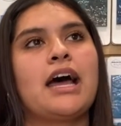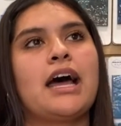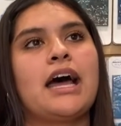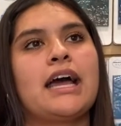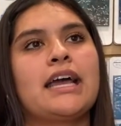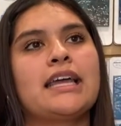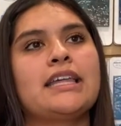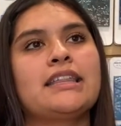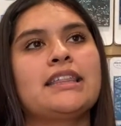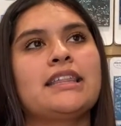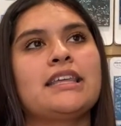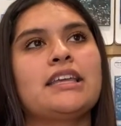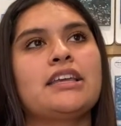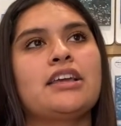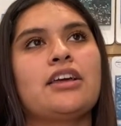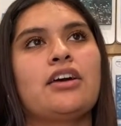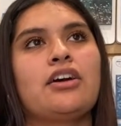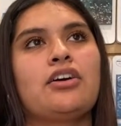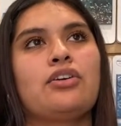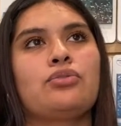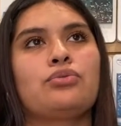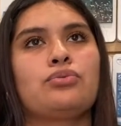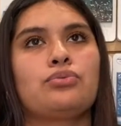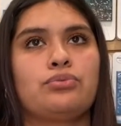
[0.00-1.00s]
I think
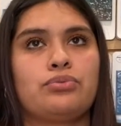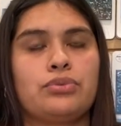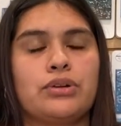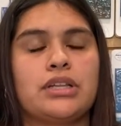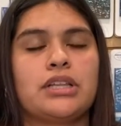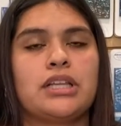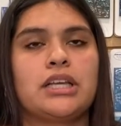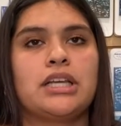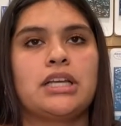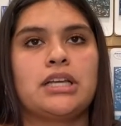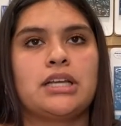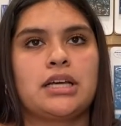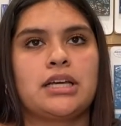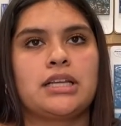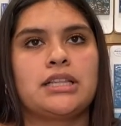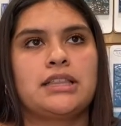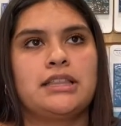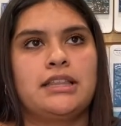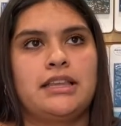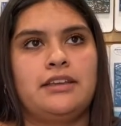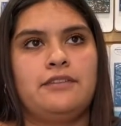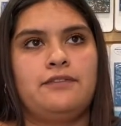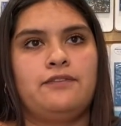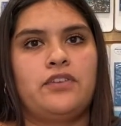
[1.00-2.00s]
a really
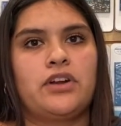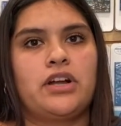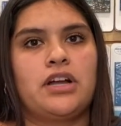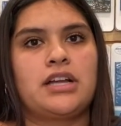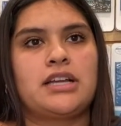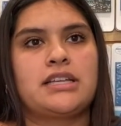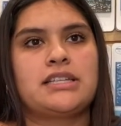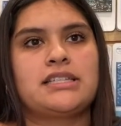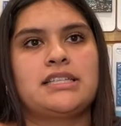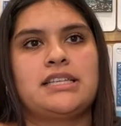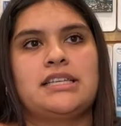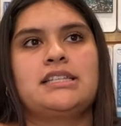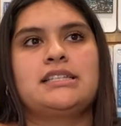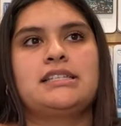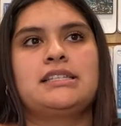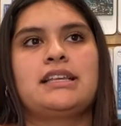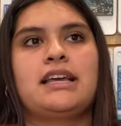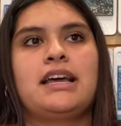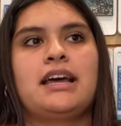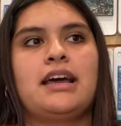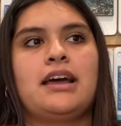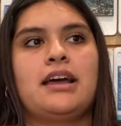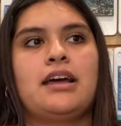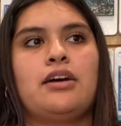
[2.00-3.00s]
good thing for us is
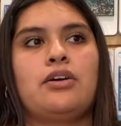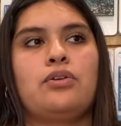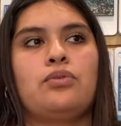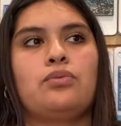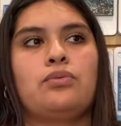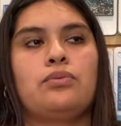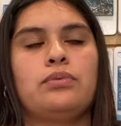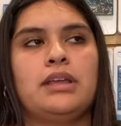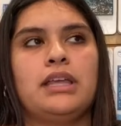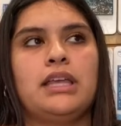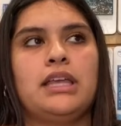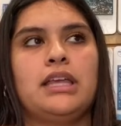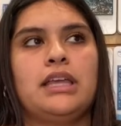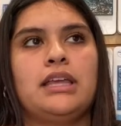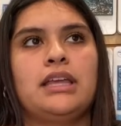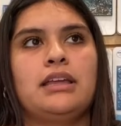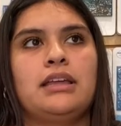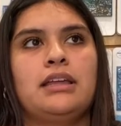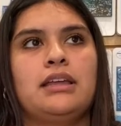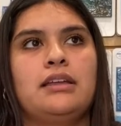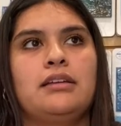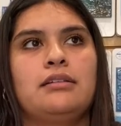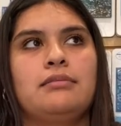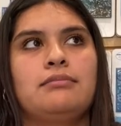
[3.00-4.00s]
that
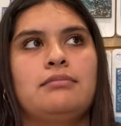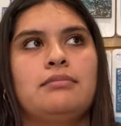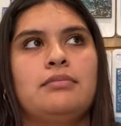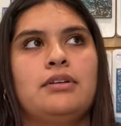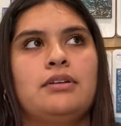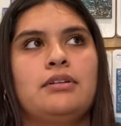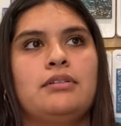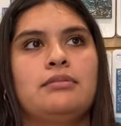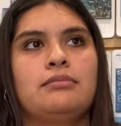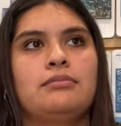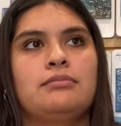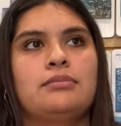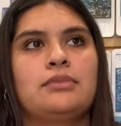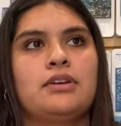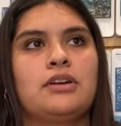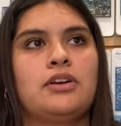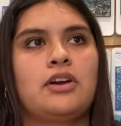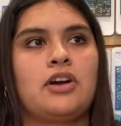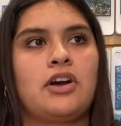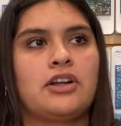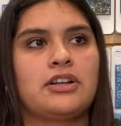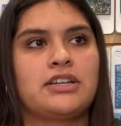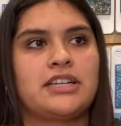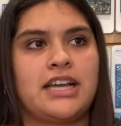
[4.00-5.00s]
we
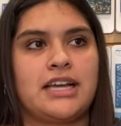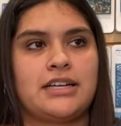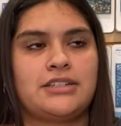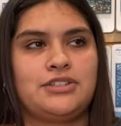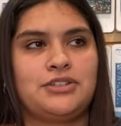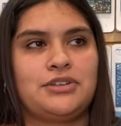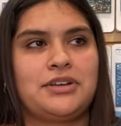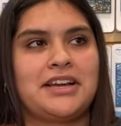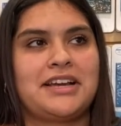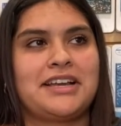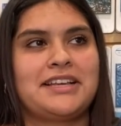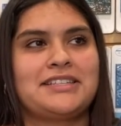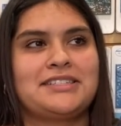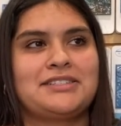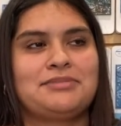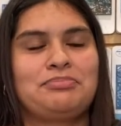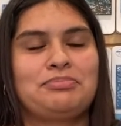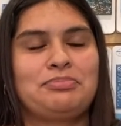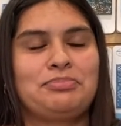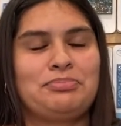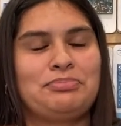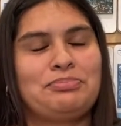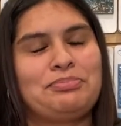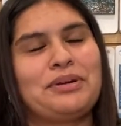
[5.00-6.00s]
contact you guys
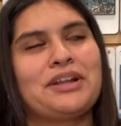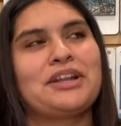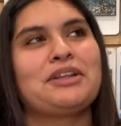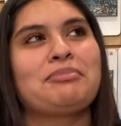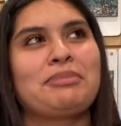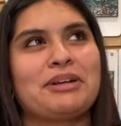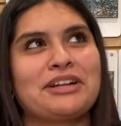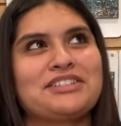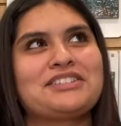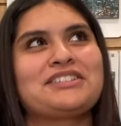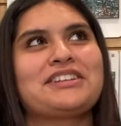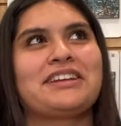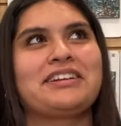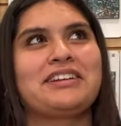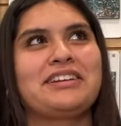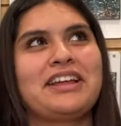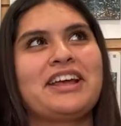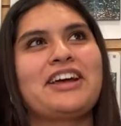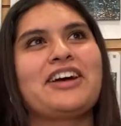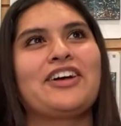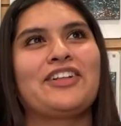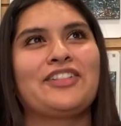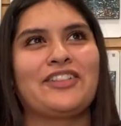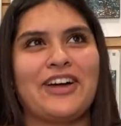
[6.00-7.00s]
pretty much
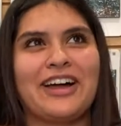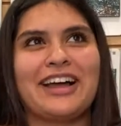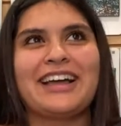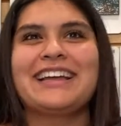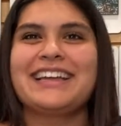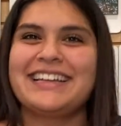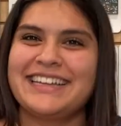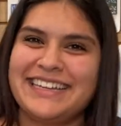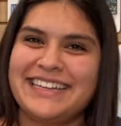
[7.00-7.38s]
a lot.